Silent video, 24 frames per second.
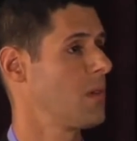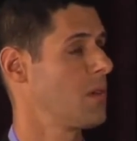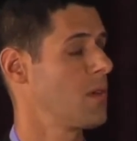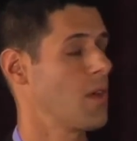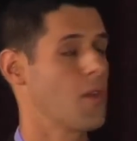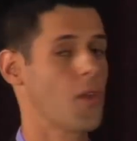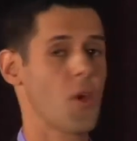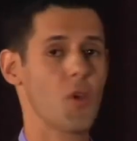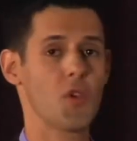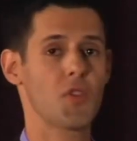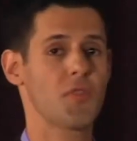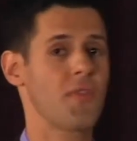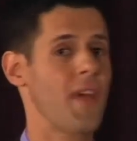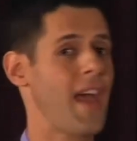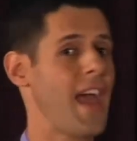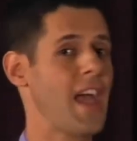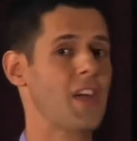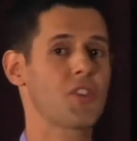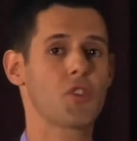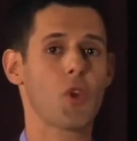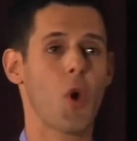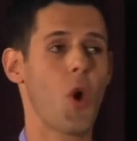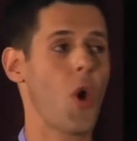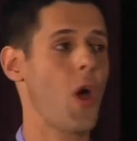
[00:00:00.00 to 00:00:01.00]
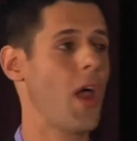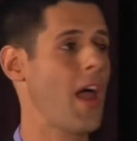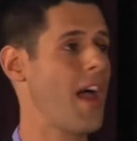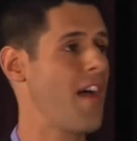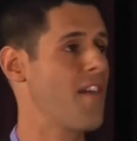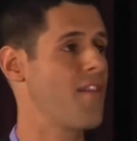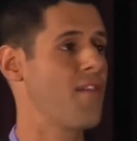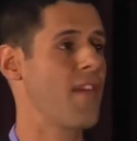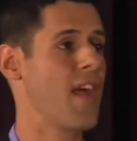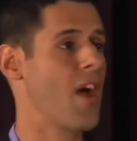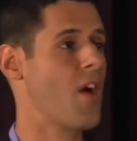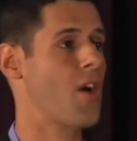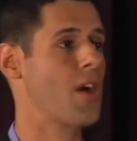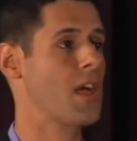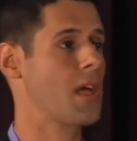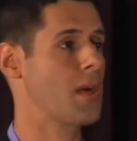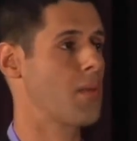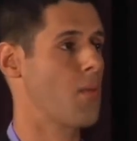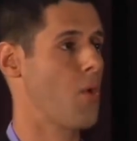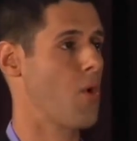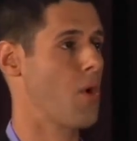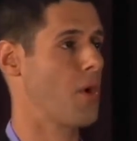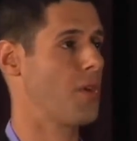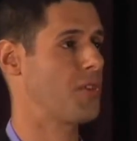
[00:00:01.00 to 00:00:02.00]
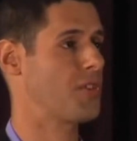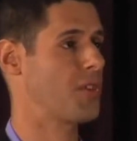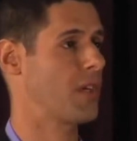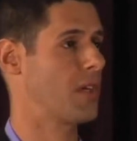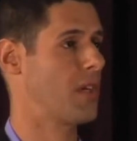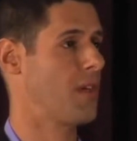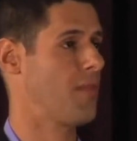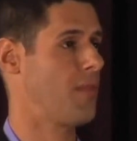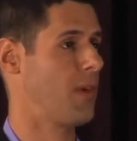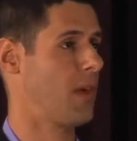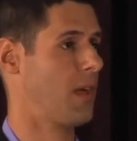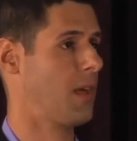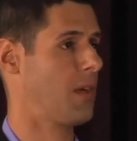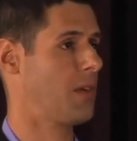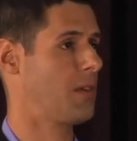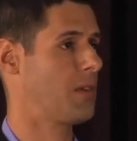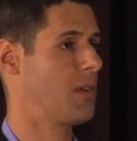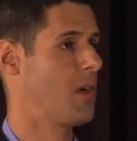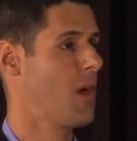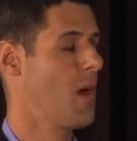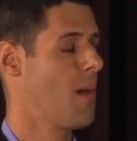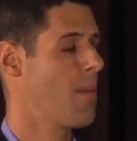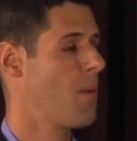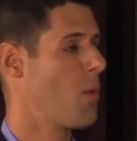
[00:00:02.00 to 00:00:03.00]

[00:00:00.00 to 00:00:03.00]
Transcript: Now, those facts all have varying moral significance.